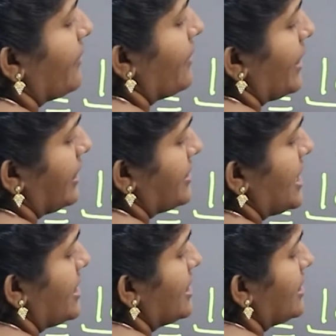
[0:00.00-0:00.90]
While
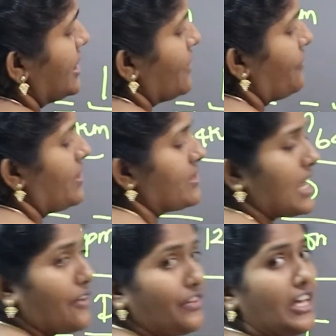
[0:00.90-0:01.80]
taking the difference
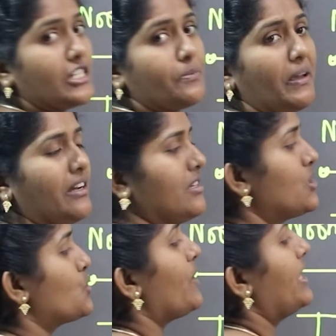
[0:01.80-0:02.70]
of their speed
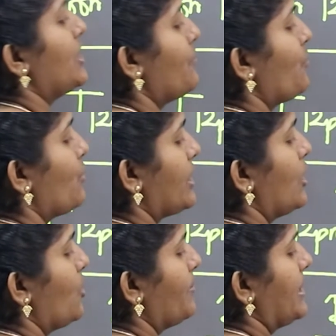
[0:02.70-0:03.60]
is 24
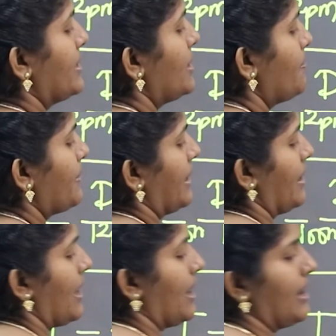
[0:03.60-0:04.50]
kilometer
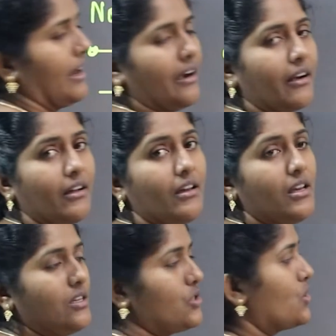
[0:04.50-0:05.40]
per hour.
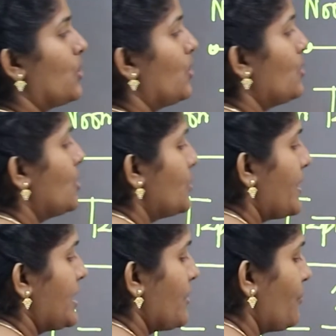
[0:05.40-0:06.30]
So,
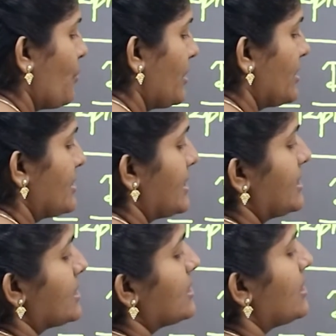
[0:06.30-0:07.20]
24 in the
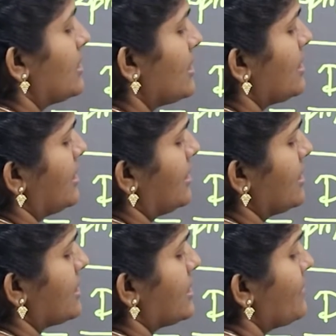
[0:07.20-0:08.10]
sense it
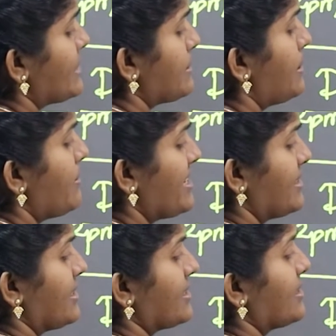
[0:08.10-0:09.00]
is divisible by
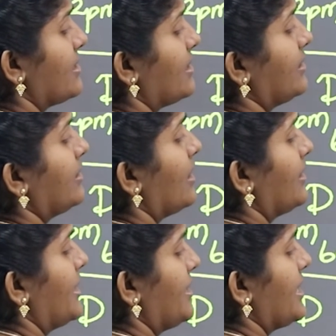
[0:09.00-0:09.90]
6
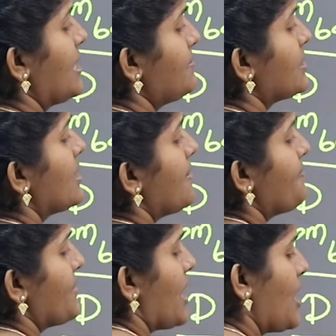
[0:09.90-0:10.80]
30 times
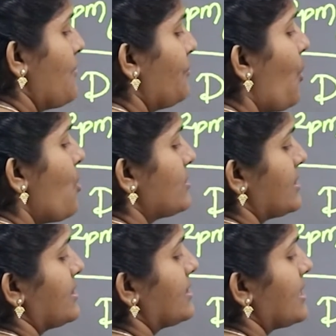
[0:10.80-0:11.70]
and 4
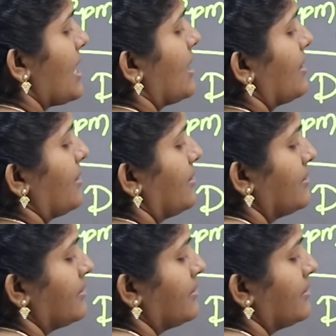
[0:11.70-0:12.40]
6 are